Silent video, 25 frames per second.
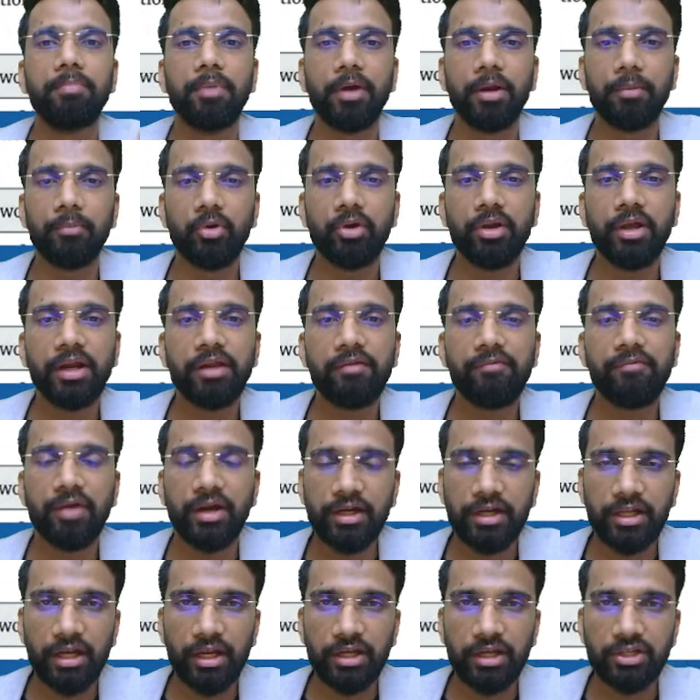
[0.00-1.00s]
pulmonary
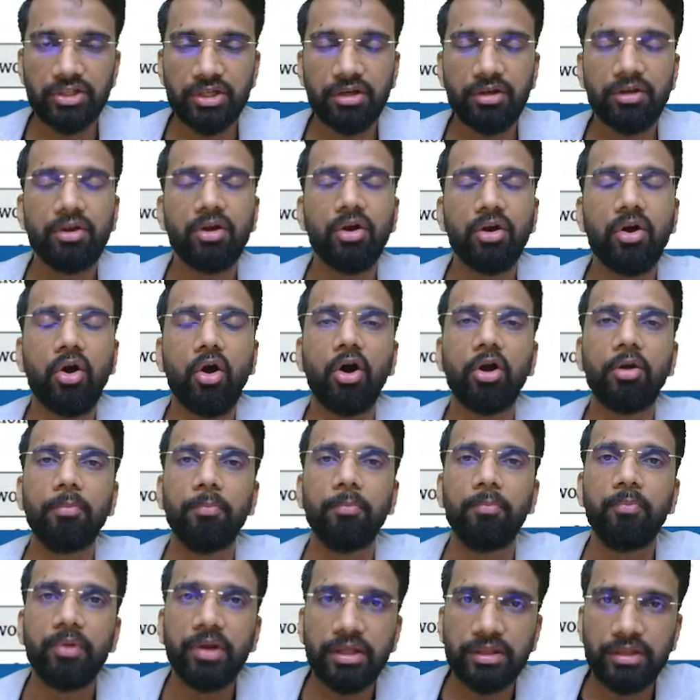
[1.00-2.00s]
ventilation or
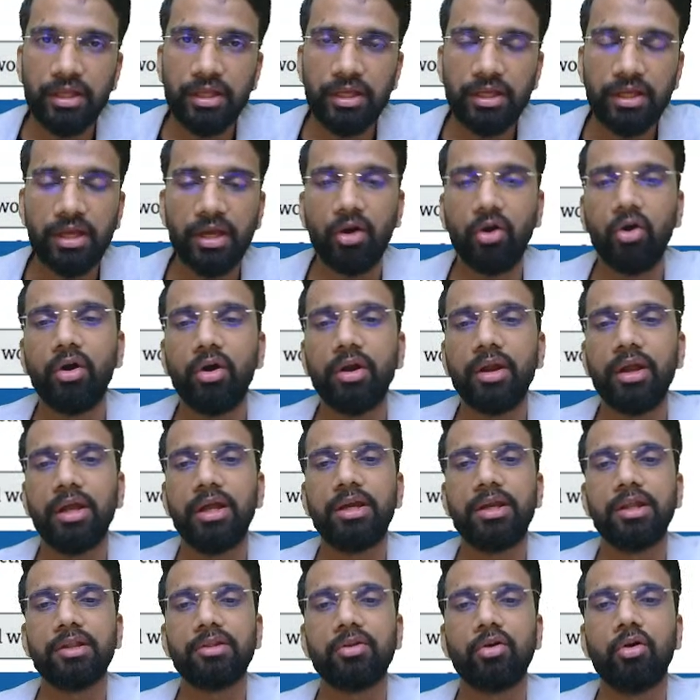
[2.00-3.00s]
breathing, or
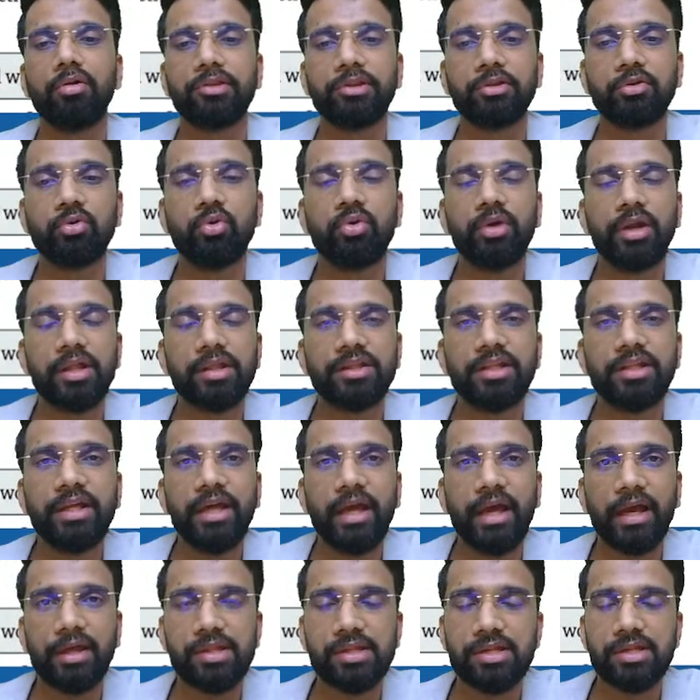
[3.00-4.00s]
it is also known as
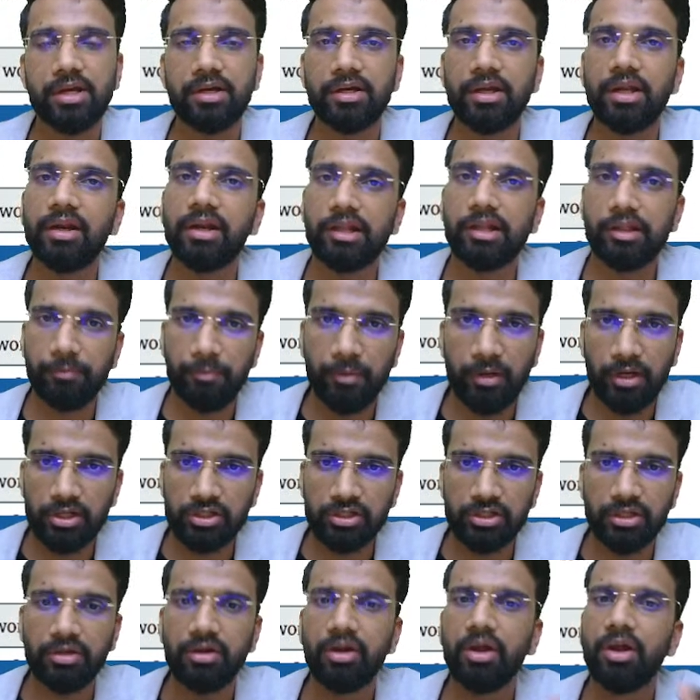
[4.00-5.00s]
the external
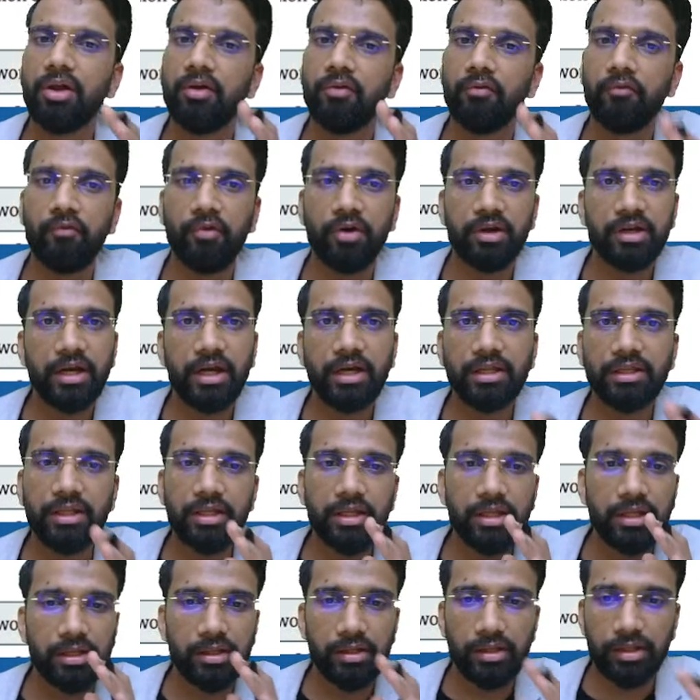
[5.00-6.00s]
respiration, one and
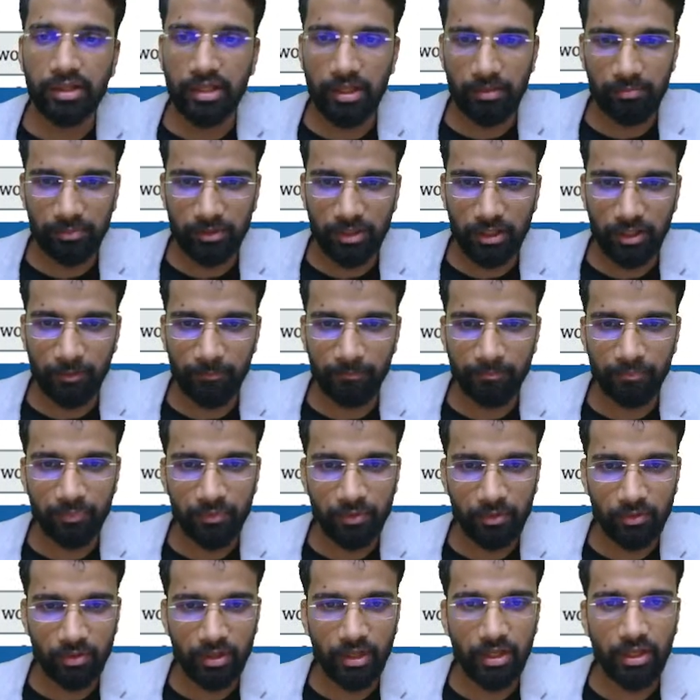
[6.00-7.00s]
the same thing.
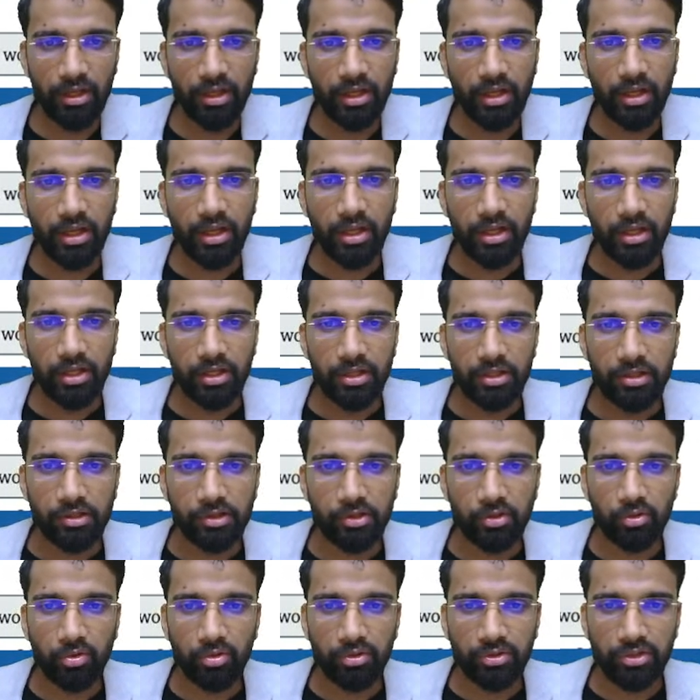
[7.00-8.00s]
Okay,
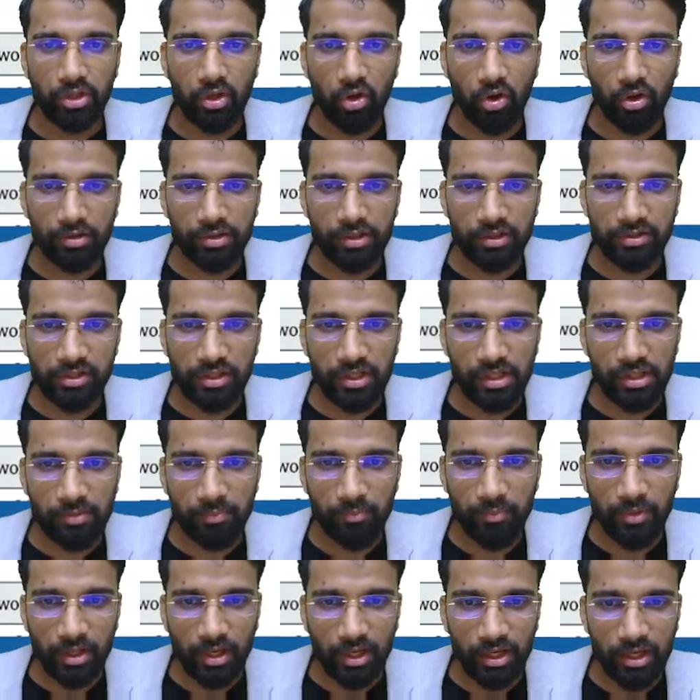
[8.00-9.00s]
so the oxygen
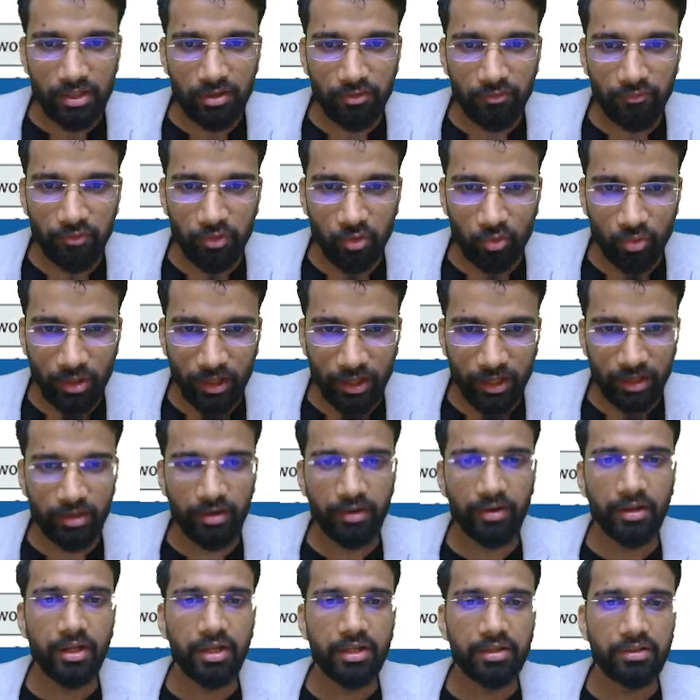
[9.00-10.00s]
is merely the fuel
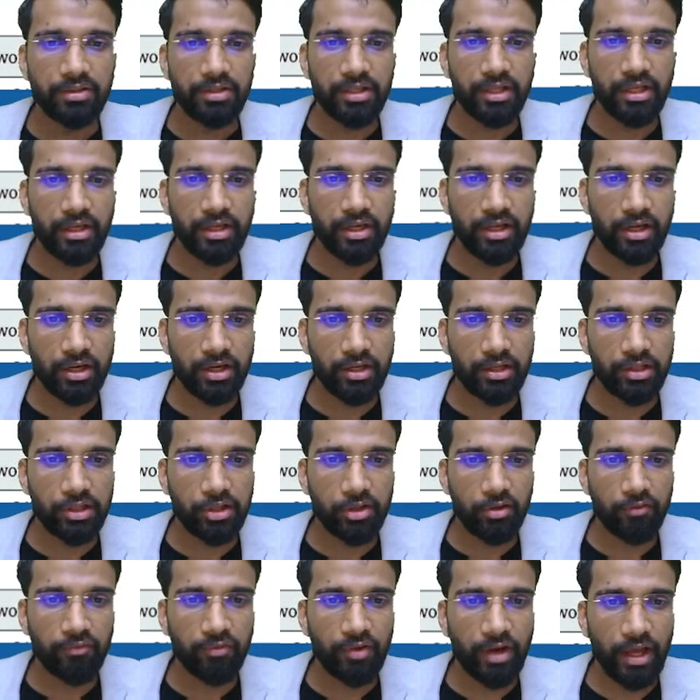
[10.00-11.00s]
here. The
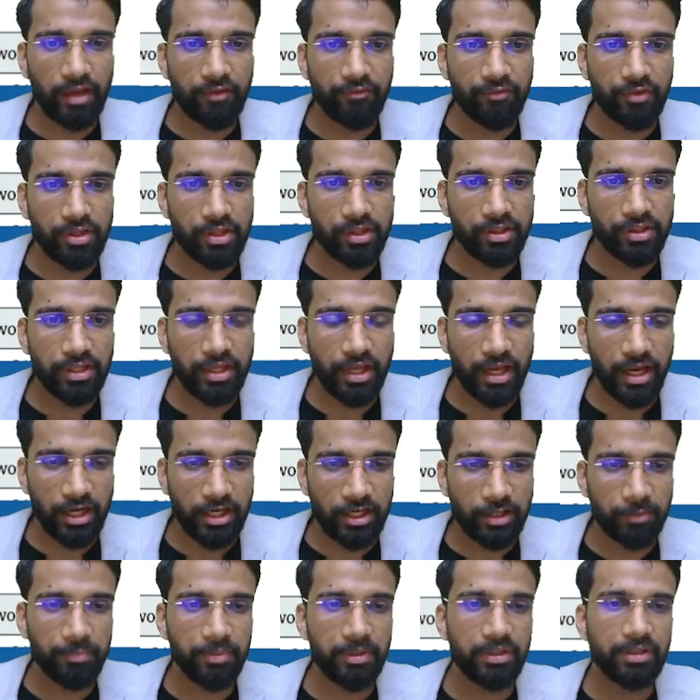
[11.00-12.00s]
currency of life is the
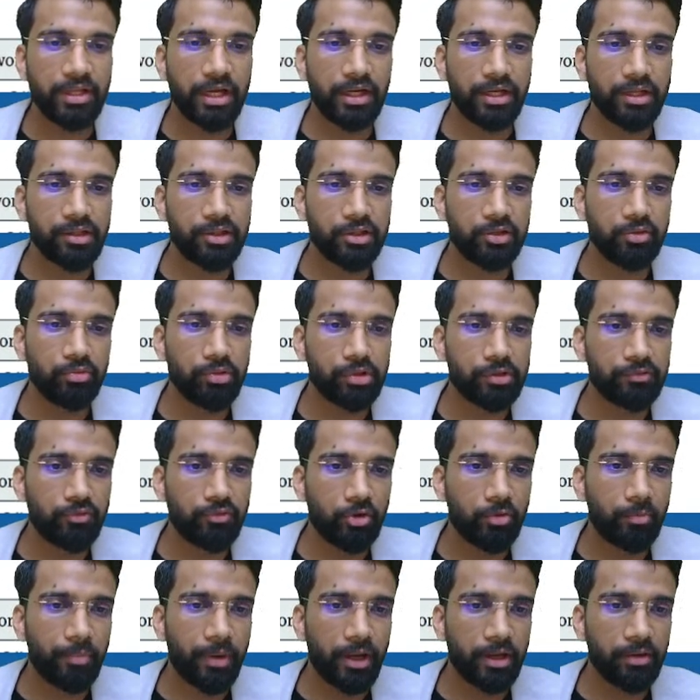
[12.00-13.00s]
ATP that is used
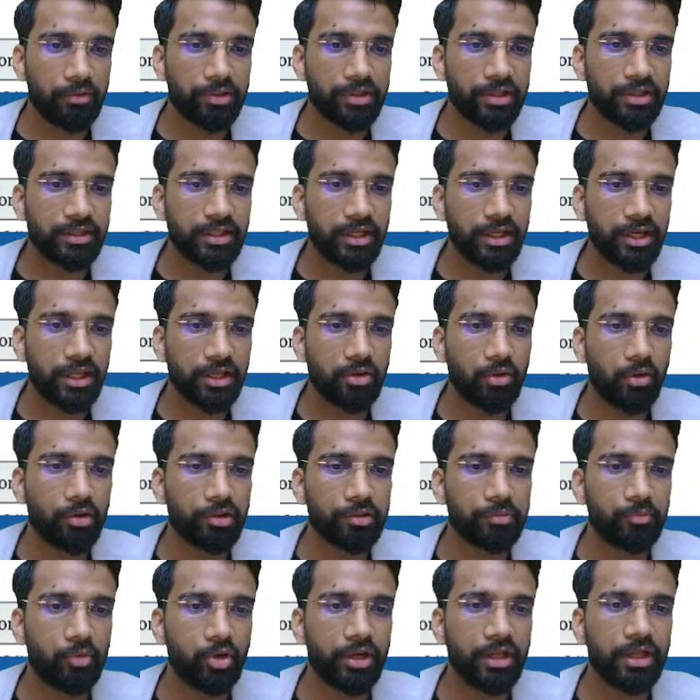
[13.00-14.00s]
for biosynthetic,
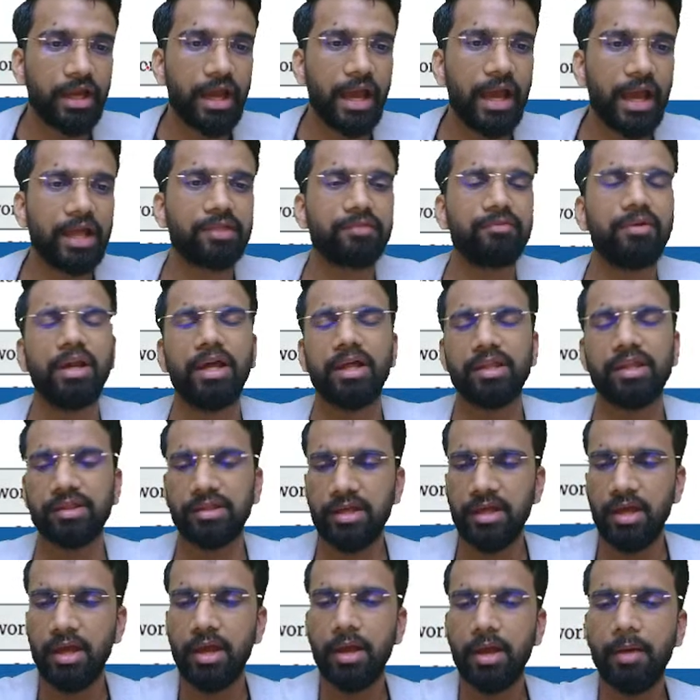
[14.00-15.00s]
osmotic, as well as
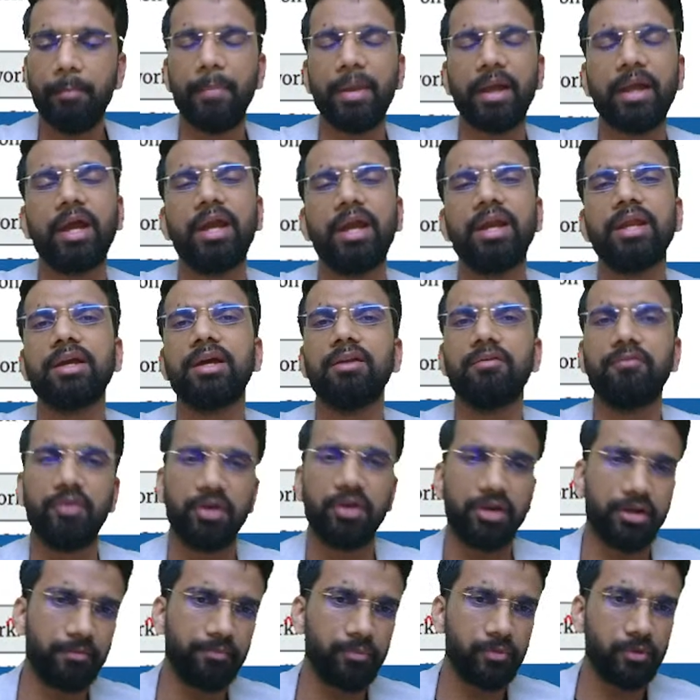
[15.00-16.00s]
the mechanical
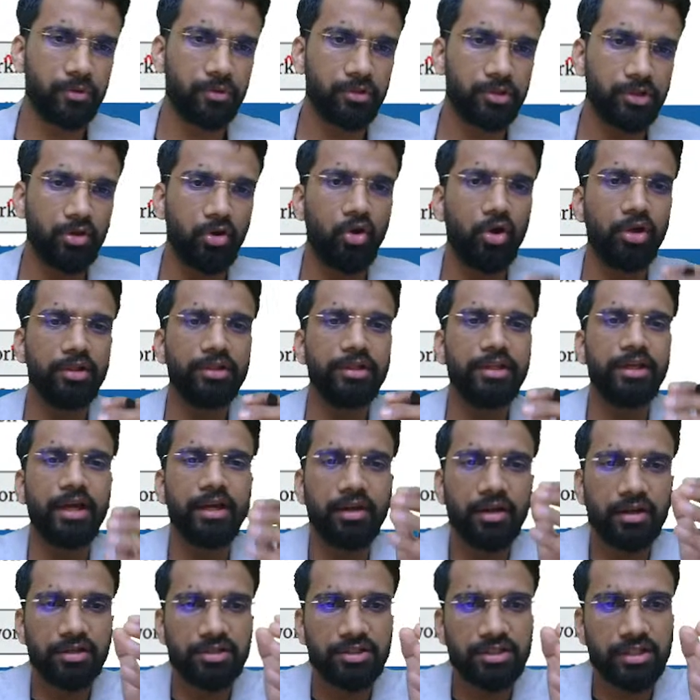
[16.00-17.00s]
work. So all the
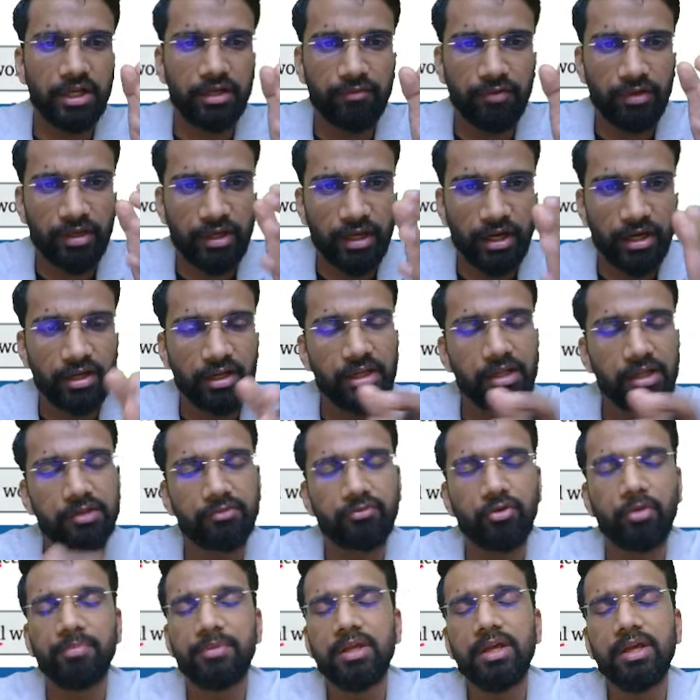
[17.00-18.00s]
energy that we get
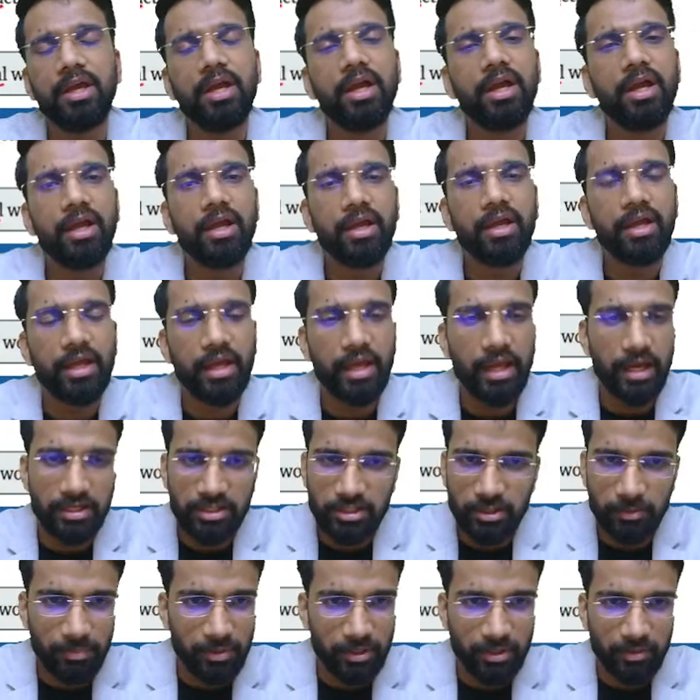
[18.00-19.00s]
is from the
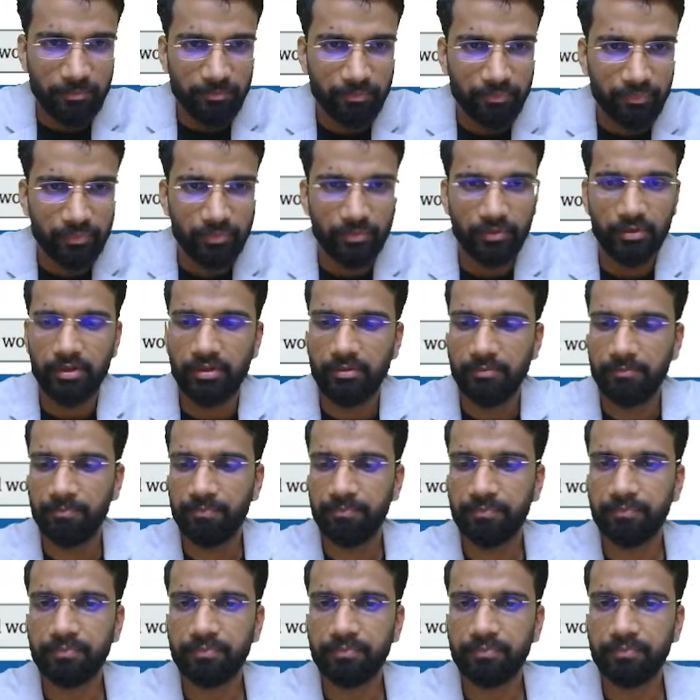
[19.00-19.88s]
ATP. Okay.